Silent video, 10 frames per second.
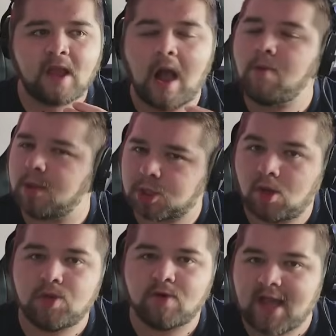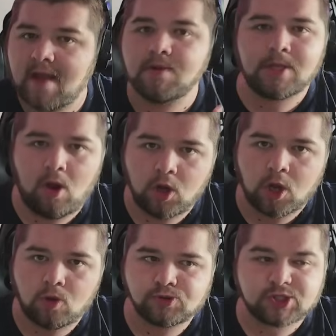I'm going to show you a game with a lot of
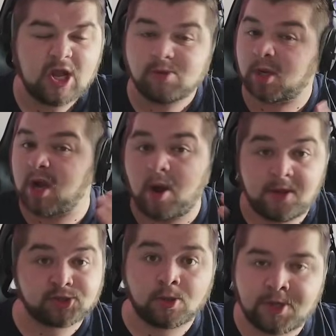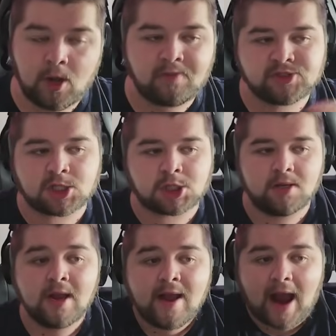goals, regardless of the opposition.